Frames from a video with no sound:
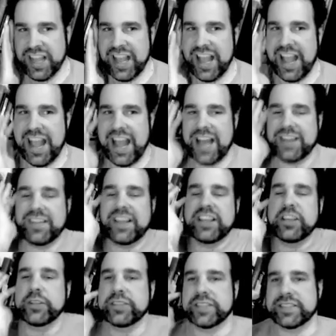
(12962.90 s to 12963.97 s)
And they
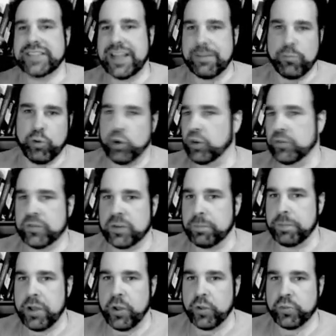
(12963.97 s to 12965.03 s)
use the same word for
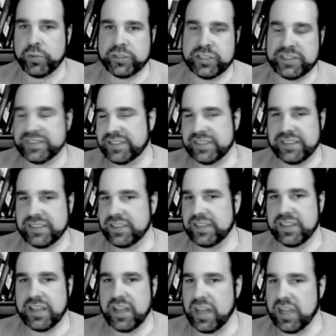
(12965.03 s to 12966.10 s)
both, which is
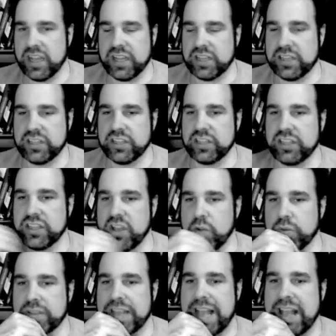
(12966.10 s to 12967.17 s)
uh, you
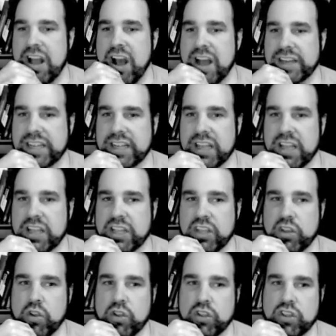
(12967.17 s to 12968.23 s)
know, chaotic, uh,
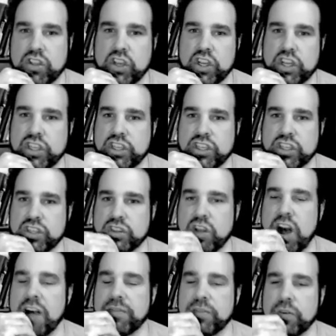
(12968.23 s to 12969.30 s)
good,
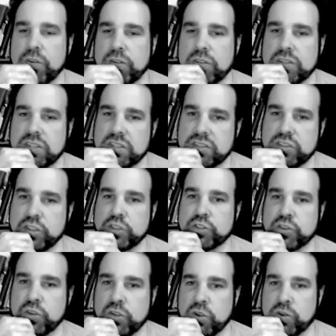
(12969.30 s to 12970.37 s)
lawful,
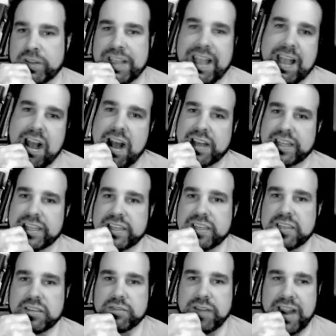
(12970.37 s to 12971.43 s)
neutral, or chaotic,
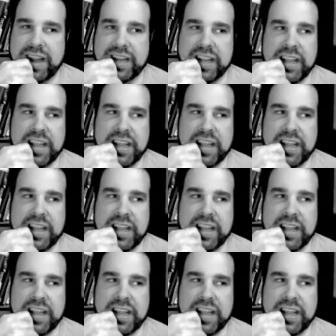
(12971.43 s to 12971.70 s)
right?